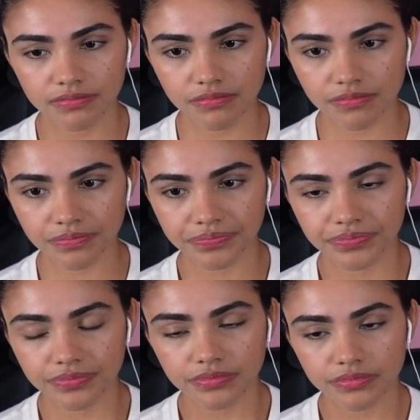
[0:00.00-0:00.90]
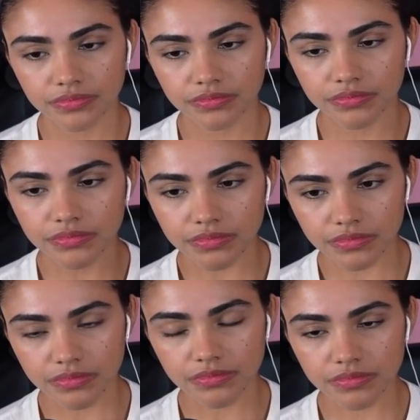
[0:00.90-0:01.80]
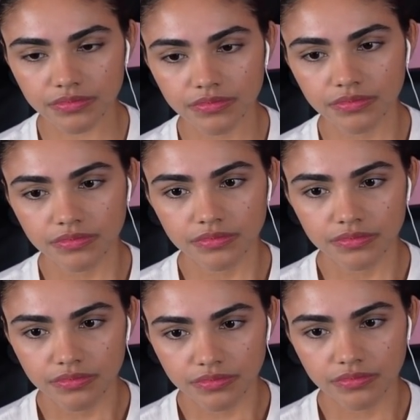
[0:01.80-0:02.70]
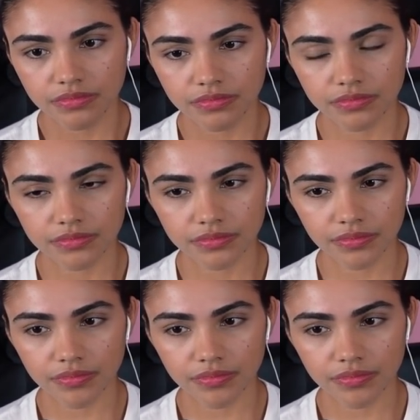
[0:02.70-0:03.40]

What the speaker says: This person isn't speaking.